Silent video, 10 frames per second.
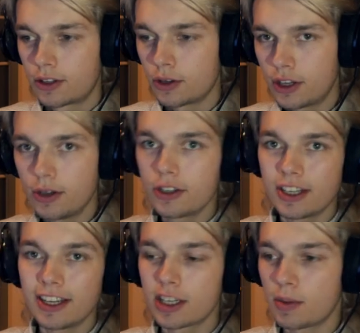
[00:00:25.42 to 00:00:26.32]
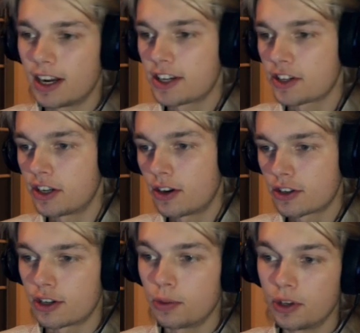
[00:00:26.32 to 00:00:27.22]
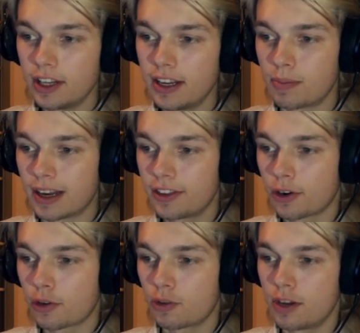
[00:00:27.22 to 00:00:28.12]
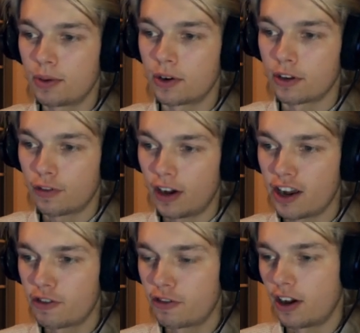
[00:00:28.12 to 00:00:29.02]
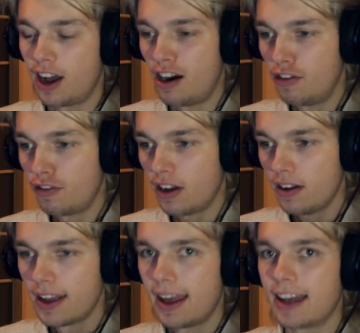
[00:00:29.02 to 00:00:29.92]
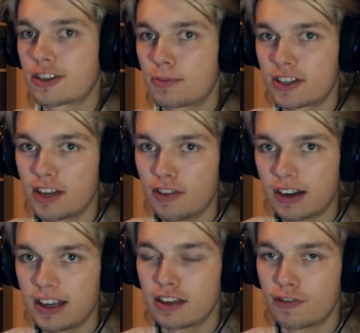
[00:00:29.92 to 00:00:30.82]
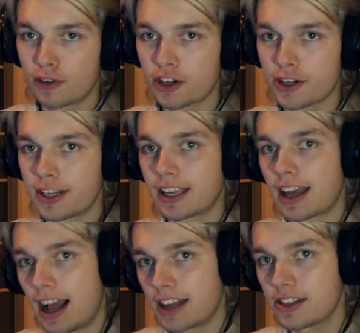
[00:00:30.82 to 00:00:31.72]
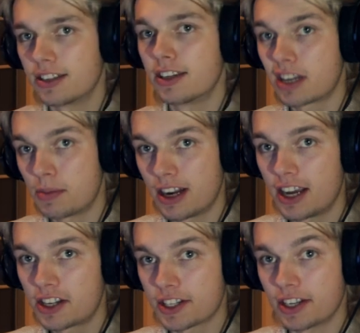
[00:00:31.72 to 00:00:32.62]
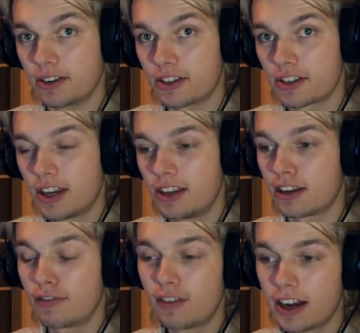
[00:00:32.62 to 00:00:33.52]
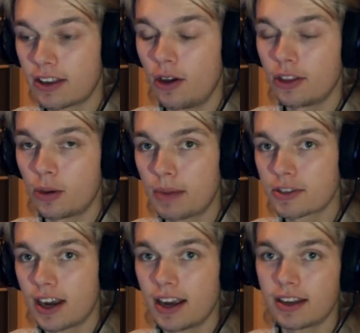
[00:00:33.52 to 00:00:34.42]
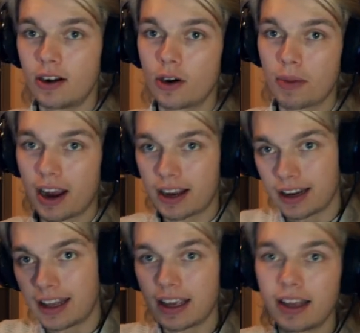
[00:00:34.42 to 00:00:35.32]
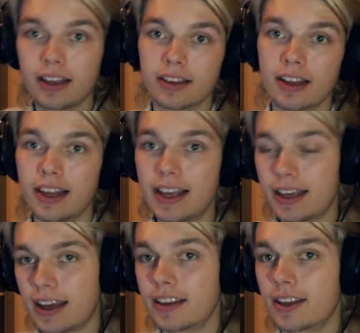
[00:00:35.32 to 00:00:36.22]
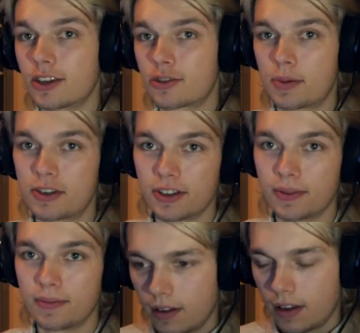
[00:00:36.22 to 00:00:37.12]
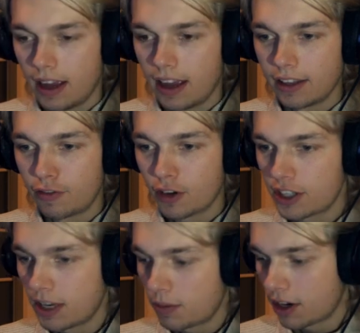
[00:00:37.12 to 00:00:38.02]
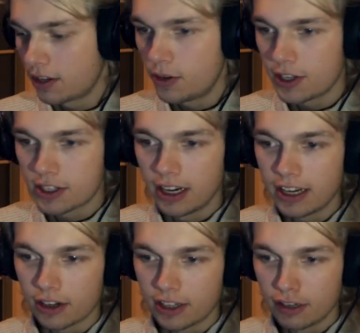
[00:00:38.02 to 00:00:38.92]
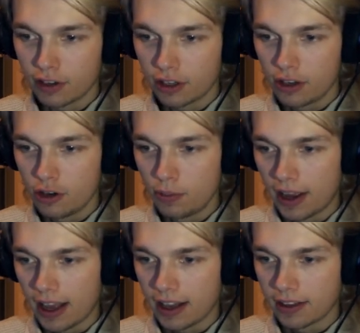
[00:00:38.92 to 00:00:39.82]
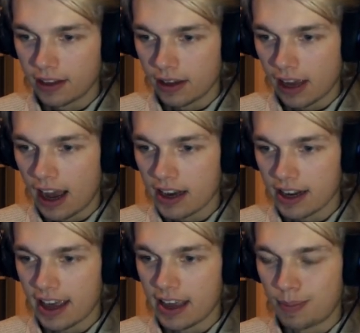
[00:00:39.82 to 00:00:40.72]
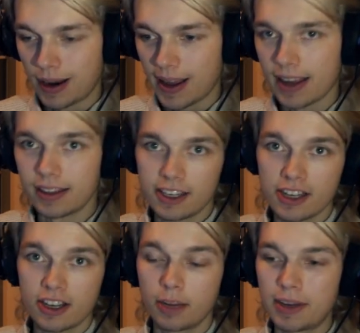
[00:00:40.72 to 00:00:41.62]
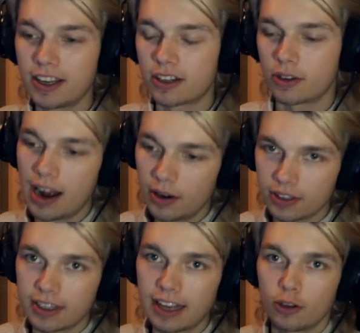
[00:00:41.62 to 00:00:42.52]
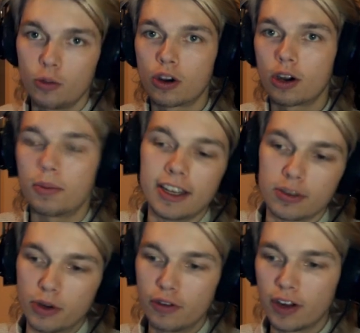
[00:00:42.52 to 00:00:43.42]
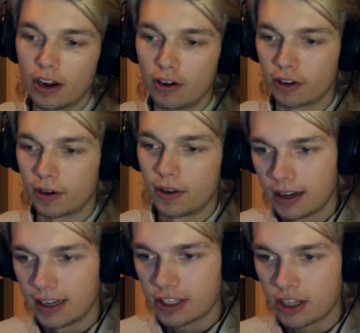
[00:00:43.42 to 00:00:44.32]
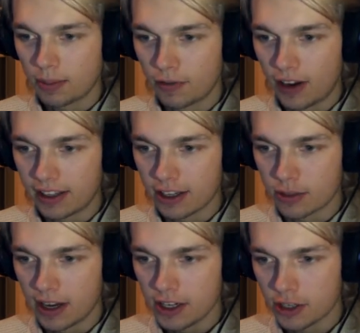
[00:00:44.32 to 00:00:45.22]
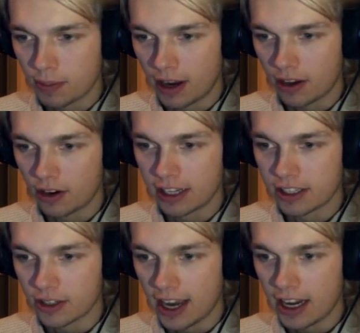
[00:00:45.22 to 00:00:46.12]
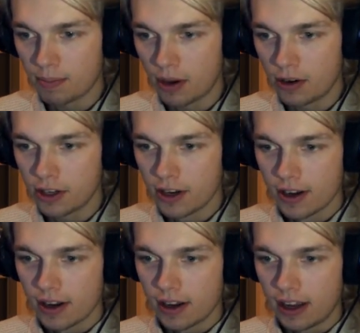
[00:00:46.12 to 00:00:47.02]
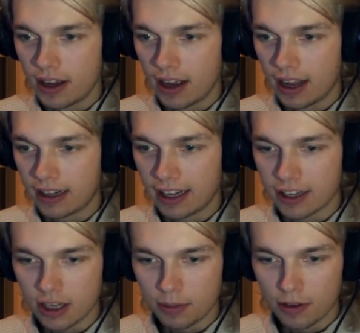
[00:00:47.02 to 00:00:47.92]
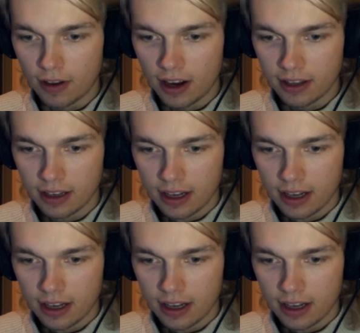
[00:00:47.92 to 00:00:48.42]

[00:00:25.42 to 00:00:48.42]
To use these simulation nodes, you will need Blender 3.5 Alpha and specifically the version that has the simulation nodes. You can find it on the website or by clicking the link in the description. And the first thing we're going to do is delete our default cube and add a plane. This is going to be the ground that the worm is moving over. Let's subdivide this mesh by going into edit mode and clicking subdivide.